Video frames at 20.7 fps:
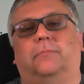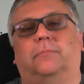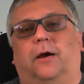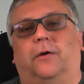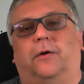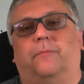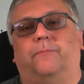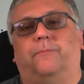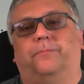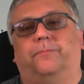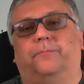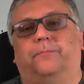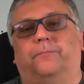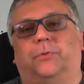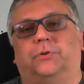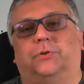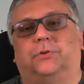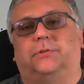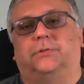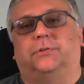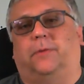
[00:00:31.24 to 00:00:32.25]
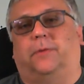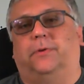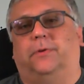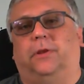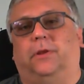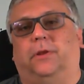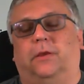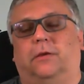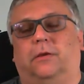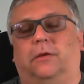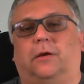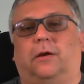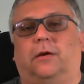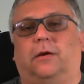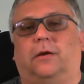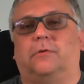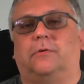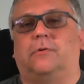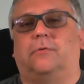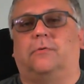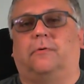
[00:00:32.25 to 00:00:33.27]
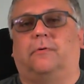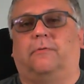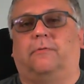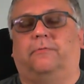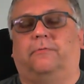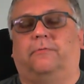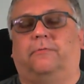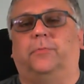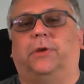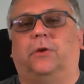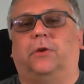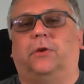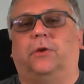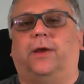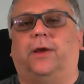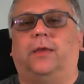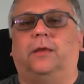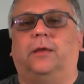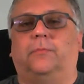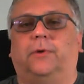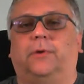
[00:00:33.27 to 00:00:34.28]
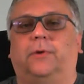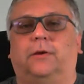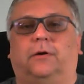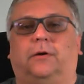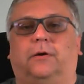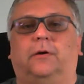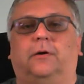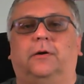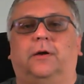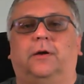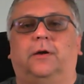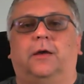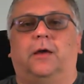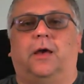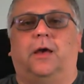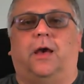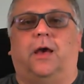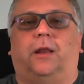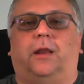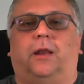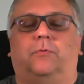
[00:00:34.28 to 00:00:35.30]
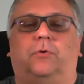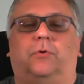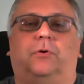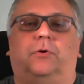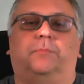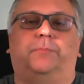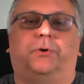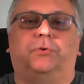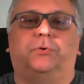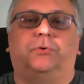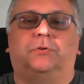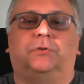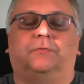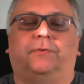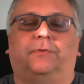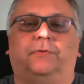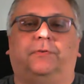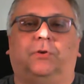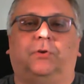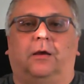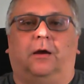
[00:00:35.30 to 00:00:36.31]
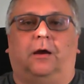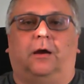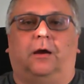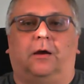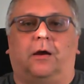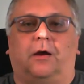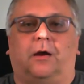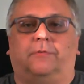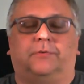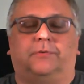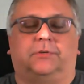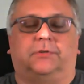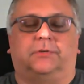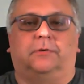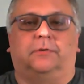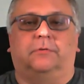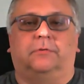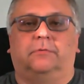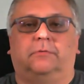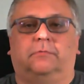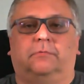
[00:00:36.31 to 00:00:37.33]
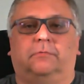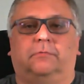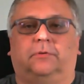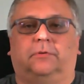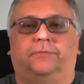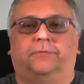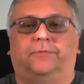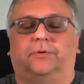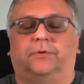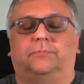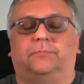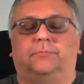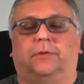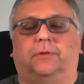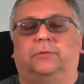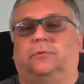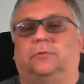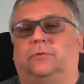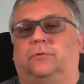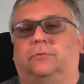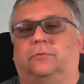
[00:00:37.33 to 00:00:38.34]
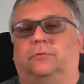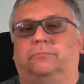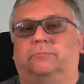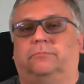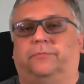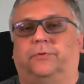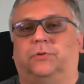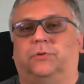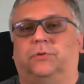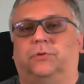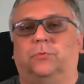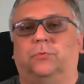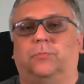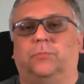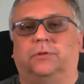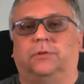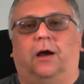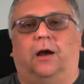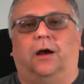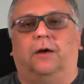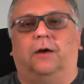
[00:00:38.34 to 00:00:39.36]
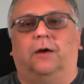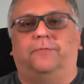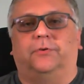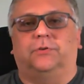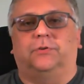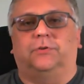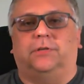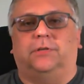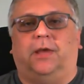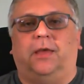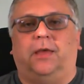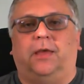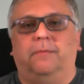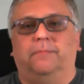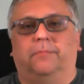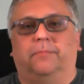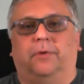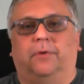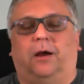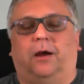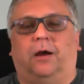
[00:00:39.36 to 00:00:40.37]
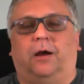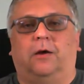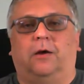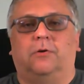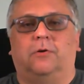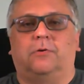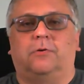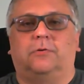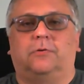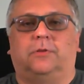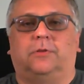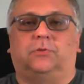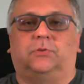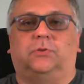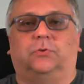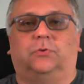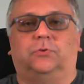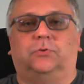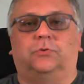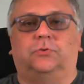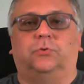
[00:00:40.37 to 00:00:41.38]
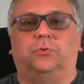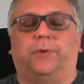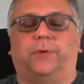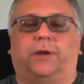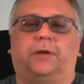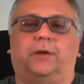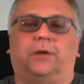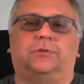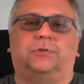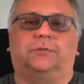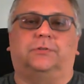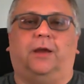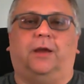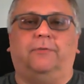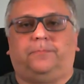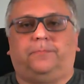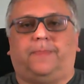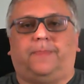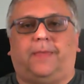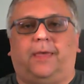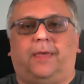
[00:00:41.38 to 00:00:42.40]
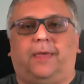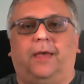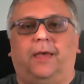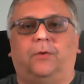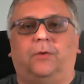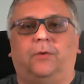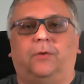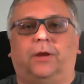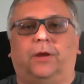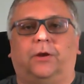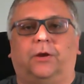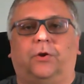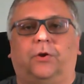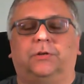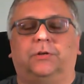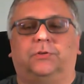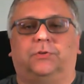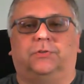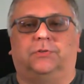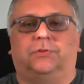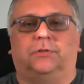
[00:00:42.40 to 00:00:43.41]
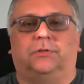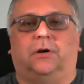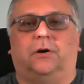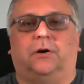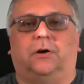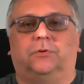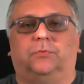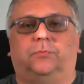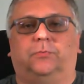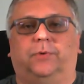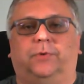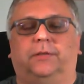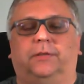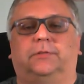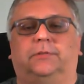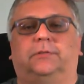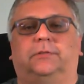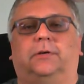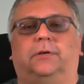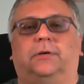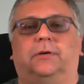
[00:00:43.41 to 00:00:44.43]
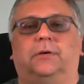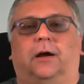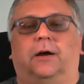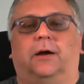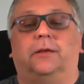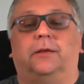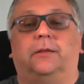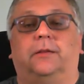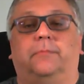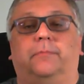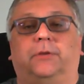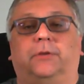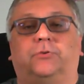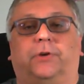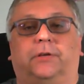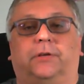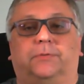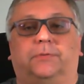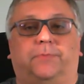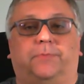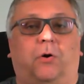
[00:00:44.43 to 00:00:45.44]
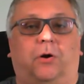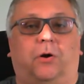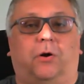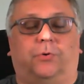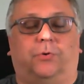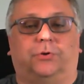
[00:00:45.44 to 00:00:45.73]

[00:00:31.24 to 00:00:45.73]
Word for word: which is happily uh, filming away in my car, and I will post a review after the first month or the first two months. Today, uh, there's still two packages left, and we are going to start with uh, Matrix Power Watch,